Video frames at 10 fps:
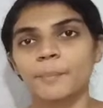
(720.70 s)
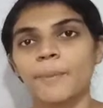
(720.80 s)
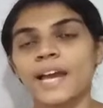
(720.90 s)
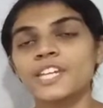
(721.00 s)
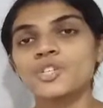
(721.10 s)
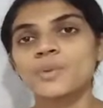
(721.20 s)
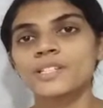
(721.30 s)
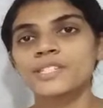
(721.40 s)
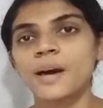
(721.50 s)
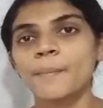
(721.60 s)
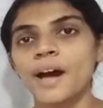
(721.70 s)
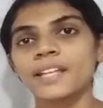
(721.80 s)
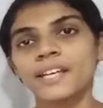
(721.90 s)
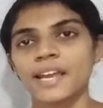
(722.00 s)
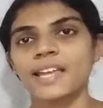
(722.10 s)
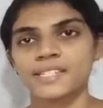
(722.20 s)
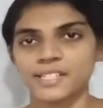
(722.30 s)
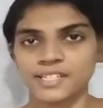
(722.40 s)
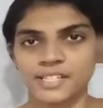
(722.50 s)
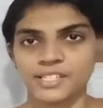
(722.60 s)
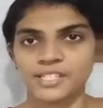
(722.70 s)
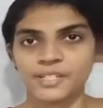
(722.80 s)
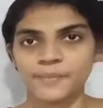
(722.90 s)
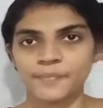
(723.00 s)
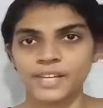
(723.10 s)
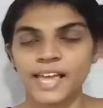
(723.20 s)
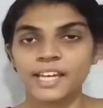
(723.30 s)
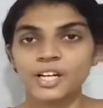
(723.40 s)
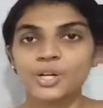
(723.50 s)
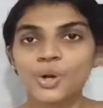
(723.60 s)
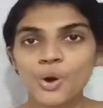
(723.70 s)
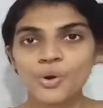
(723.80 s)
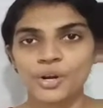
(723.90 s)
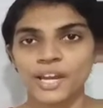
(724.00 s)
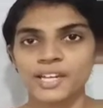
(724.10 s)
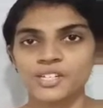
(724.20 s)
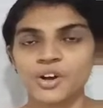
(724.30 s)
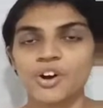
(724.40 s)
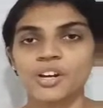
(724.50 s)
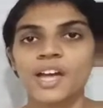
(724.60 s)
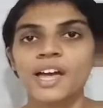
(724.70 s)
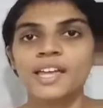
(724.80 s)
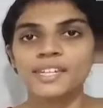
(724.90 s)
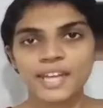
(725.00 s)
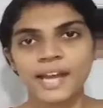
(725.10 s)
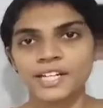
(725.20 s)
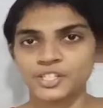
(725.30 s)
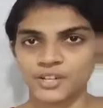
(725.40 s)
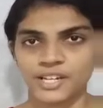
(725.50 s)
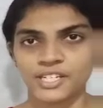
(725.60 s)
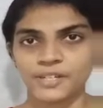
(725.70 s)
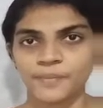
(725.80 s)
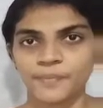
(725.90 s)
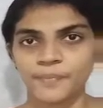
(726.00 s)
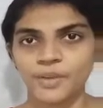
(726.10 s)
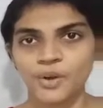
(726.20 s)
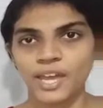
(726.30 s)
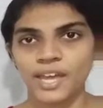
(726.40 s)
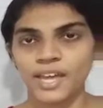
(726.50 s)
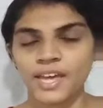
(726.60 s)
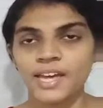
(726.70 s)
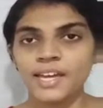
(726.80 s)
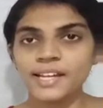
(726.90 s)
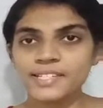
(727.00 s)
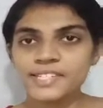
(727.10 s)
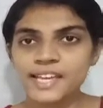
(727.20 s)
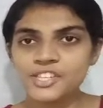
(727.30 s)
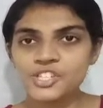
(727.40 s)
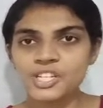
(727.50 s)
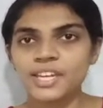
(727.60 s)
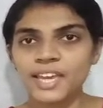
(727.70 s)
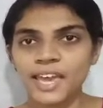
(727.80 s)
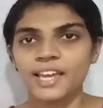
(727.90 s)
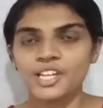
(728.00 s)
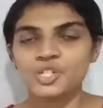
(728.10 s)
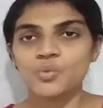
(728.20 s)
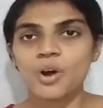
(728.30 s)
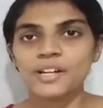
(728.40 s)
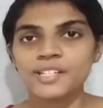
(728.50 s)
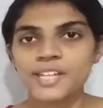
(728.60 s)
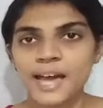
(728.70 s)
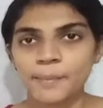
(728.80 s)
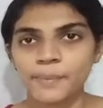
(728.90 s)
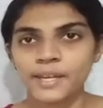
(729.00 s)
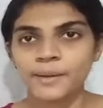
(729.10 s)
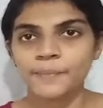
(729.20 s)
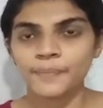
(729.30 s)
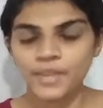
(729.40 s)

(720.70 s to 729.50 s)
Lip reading: bind with some other entities like chlorate or nitrate. Okay, in such a case, what is happening?